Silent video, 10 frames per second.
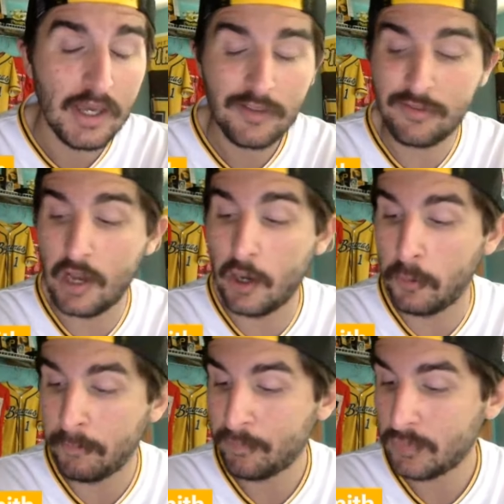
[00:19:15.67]

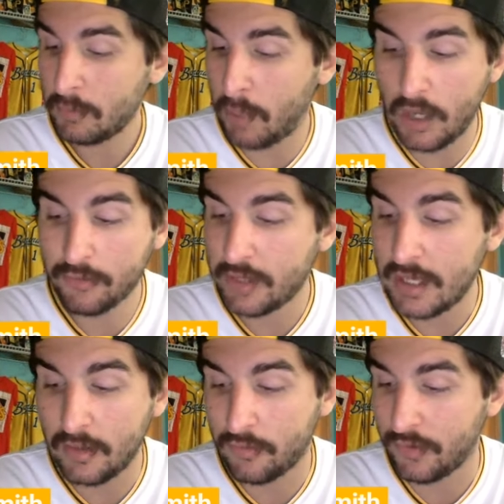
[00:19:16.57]
So Paul
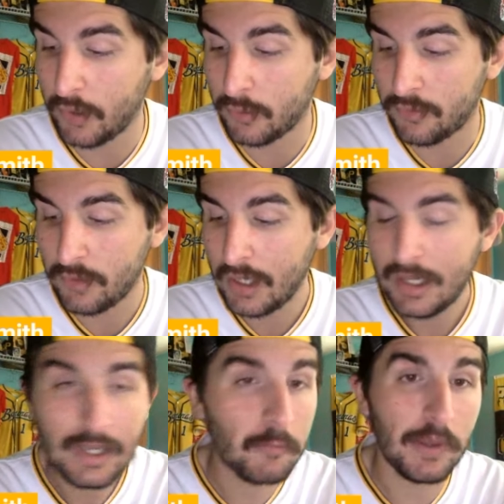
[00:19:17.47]
Skenes, folks,
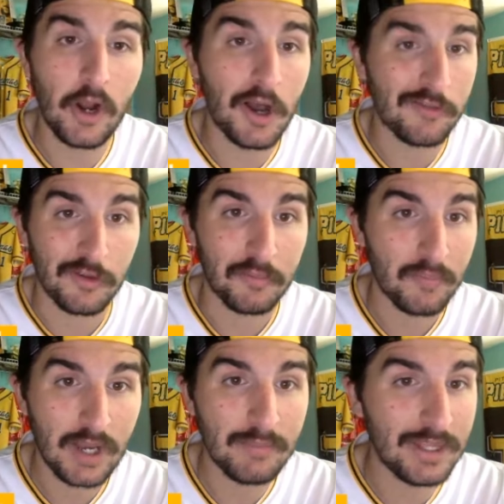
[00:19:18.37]
he's been awesome.
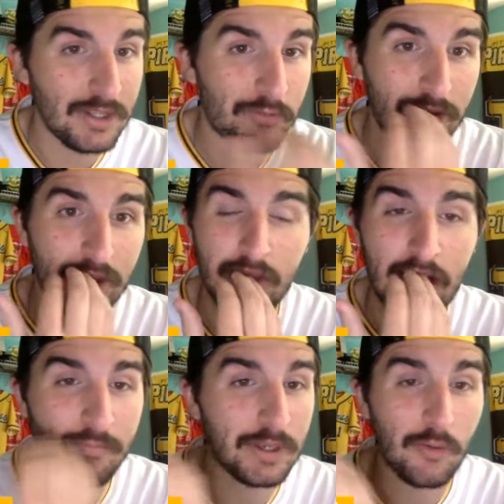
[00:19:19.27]
I mean, you see that
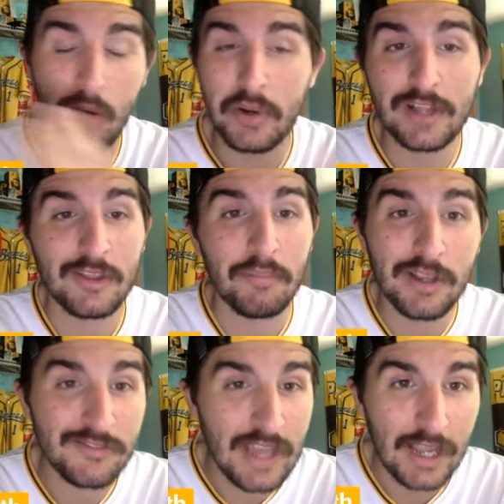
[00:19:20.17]
I've been growing out the
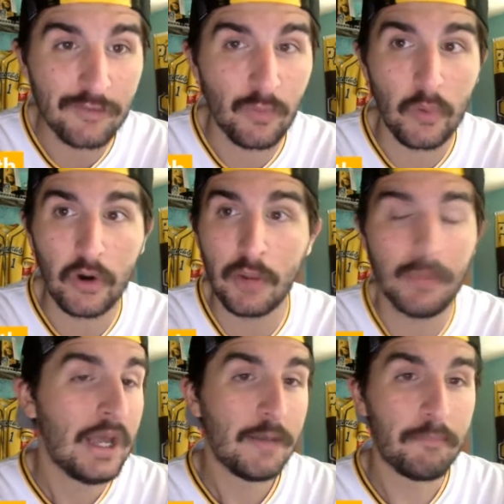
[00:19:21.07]
mustache for him.